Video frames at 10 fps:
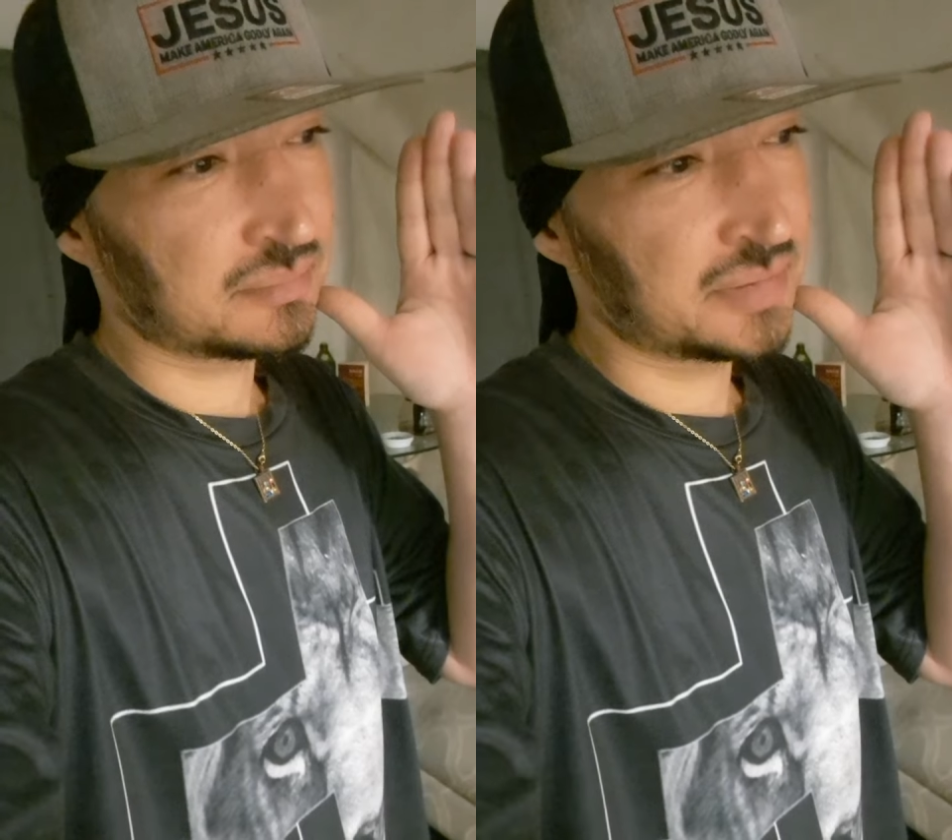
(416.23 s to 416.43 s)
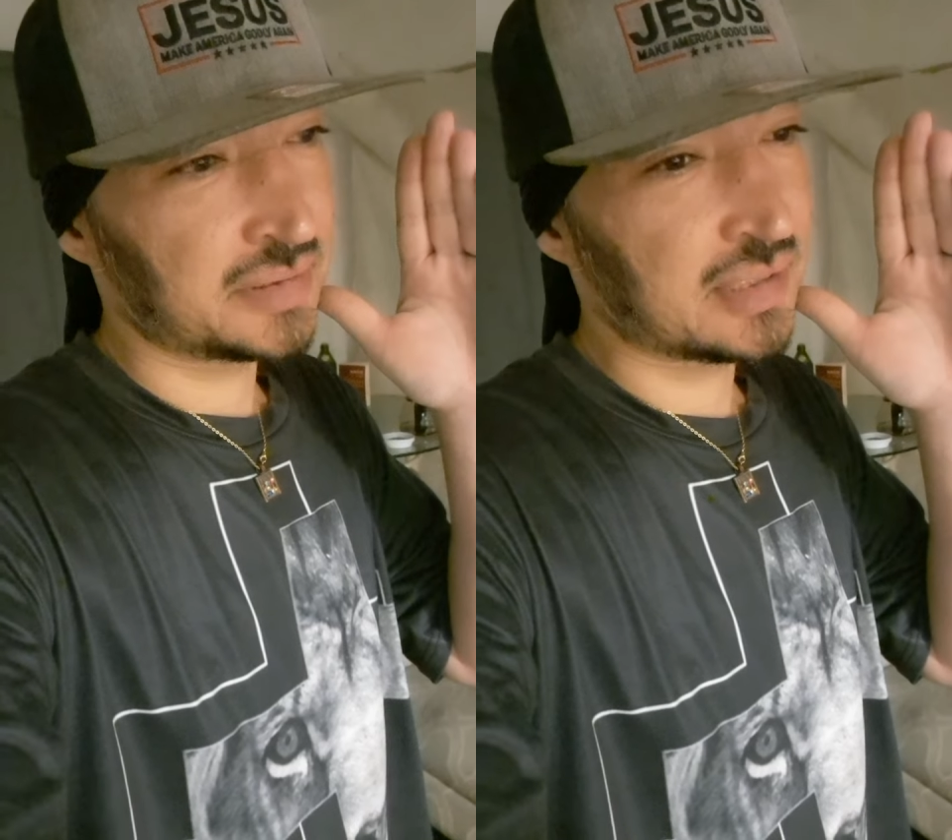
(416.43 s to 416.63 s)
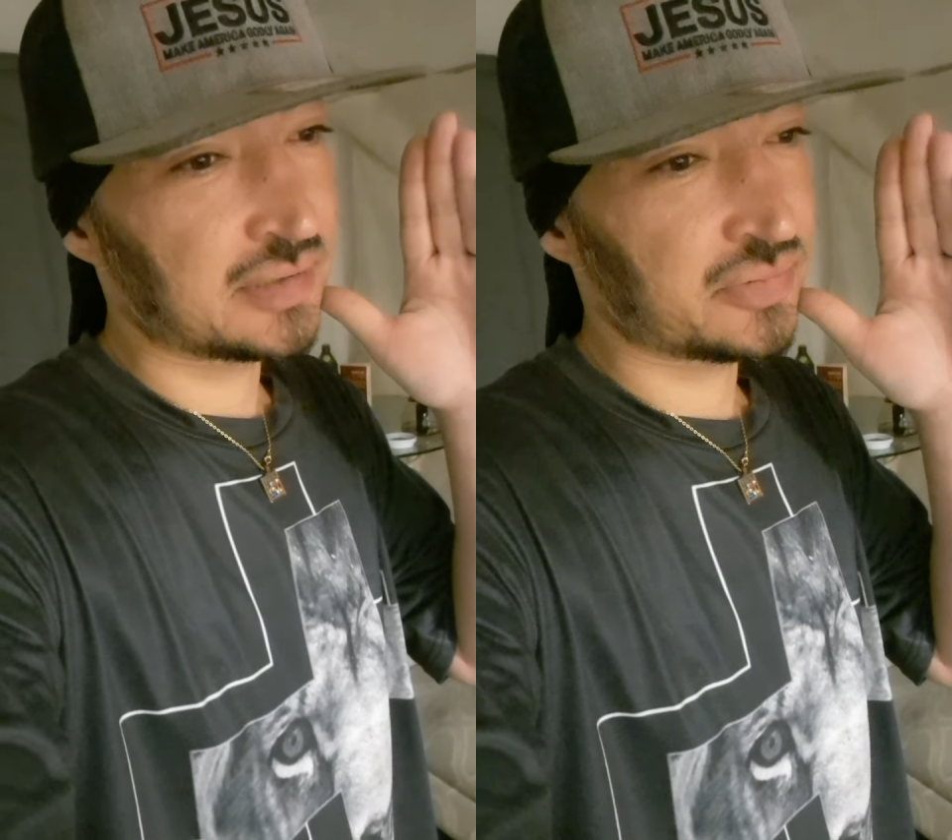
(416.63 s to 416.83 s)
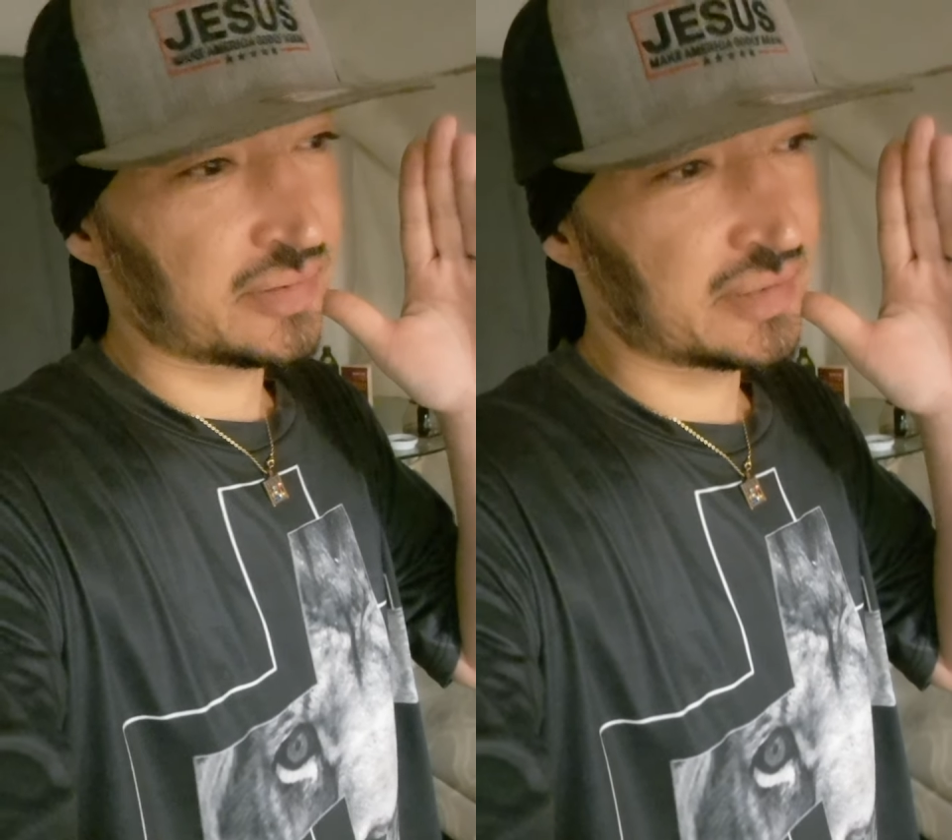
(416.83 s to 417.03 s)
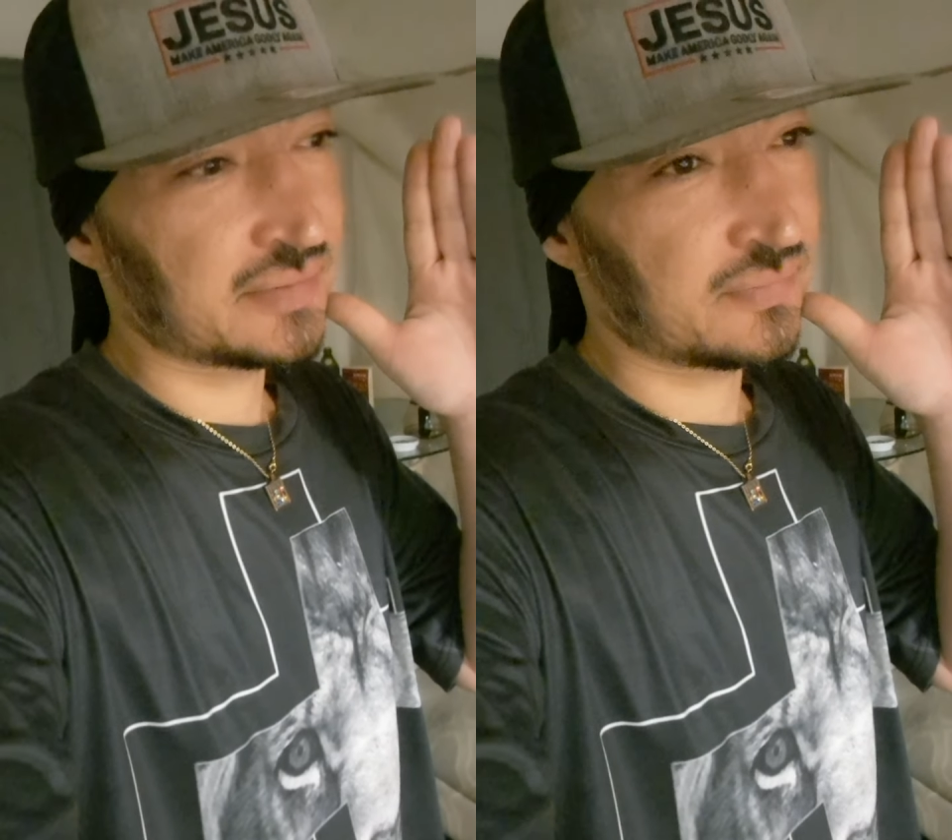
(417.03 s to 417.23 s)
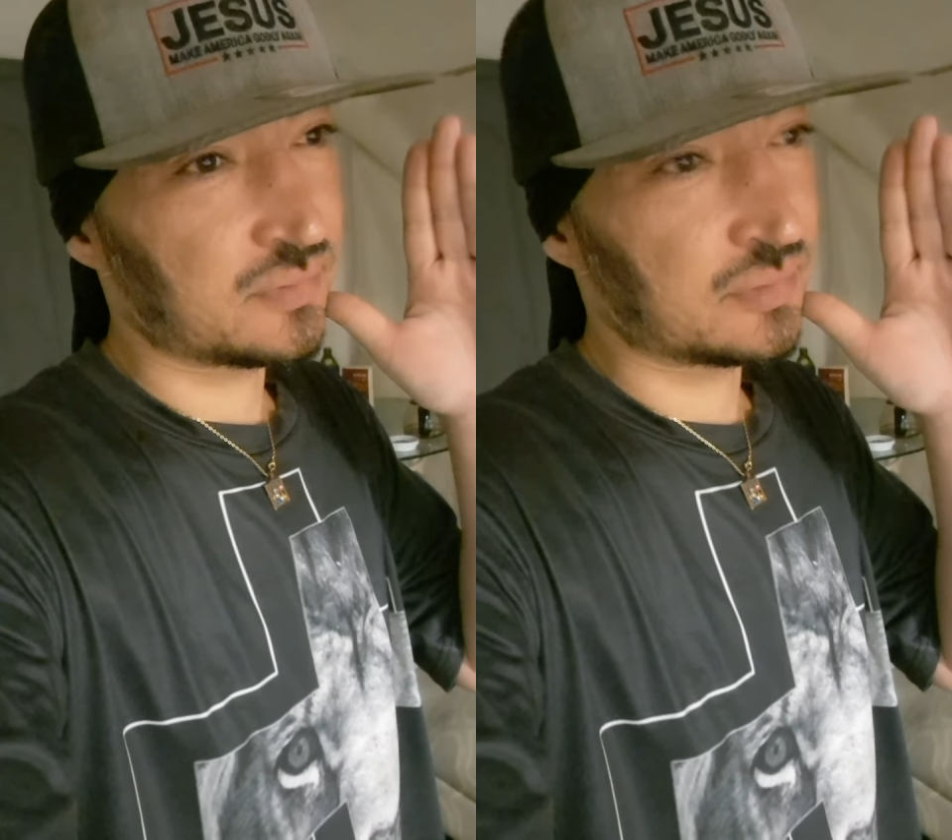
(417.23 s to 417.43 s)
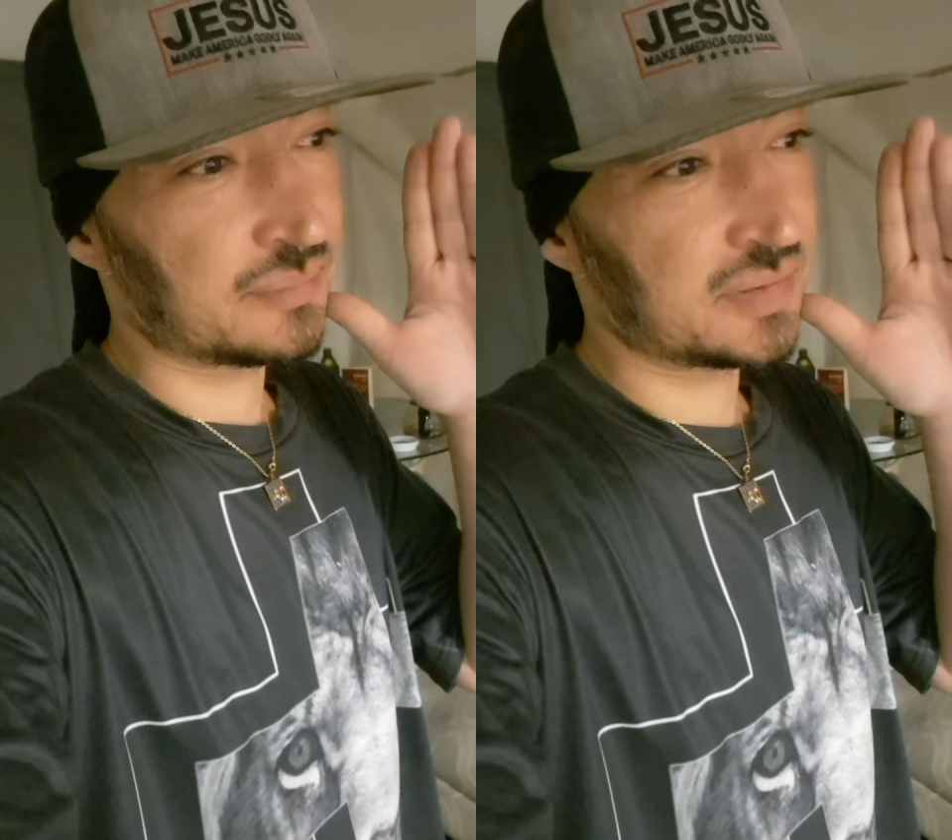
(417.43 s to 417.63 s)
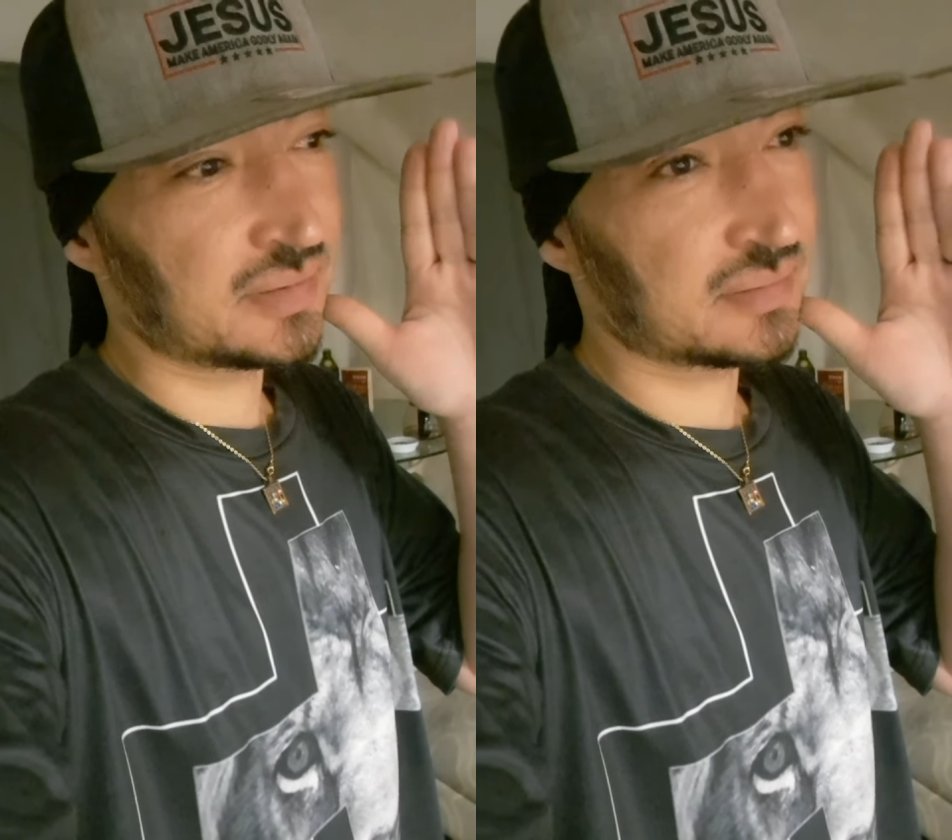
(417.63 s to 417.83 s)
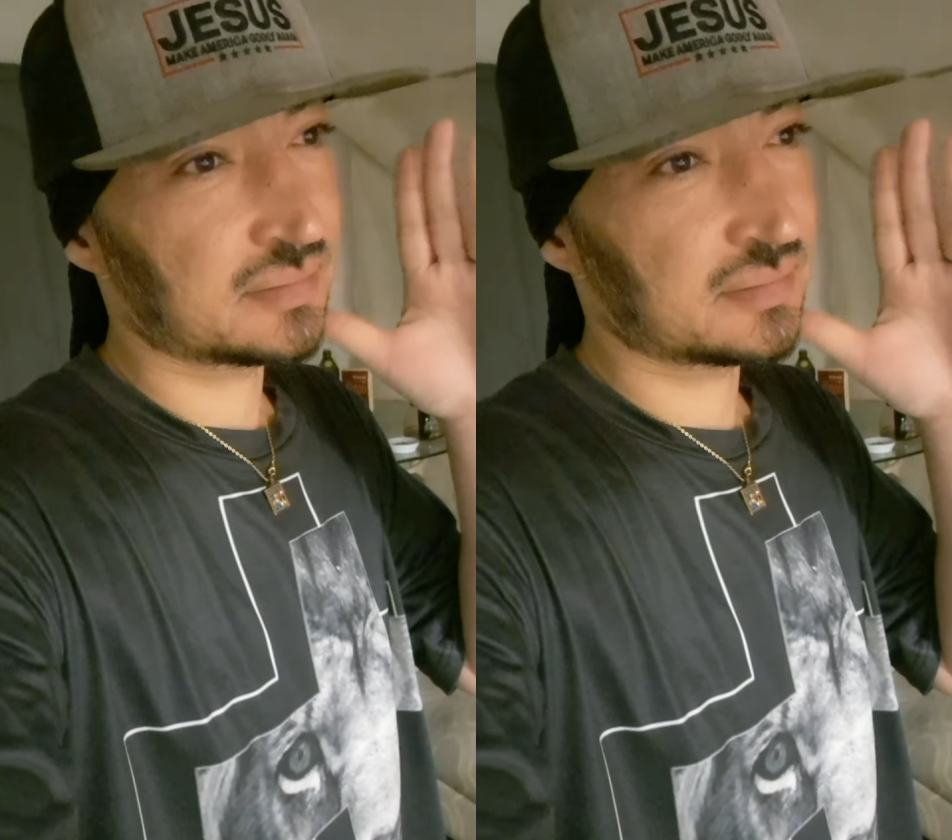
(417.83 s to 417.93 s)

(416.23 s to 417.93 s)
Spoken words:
Be not transformed.